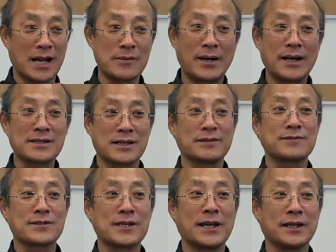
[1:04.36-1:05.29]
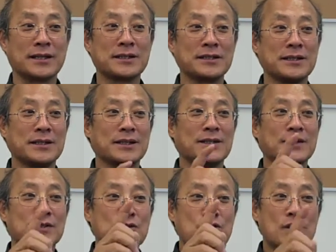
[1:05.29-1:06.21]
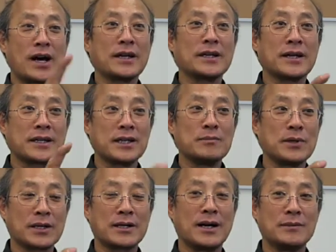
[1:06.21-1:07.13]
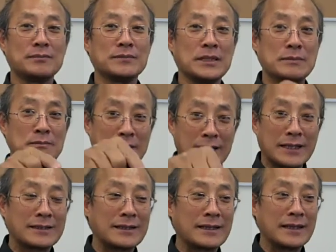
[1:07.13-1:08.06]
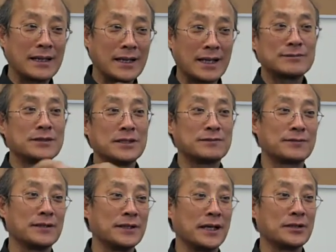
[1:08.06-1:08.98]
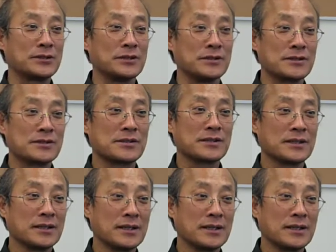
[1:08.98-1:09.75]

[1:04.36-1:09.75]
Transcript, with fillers: and I myself saying, China can become immediately 11 different nations.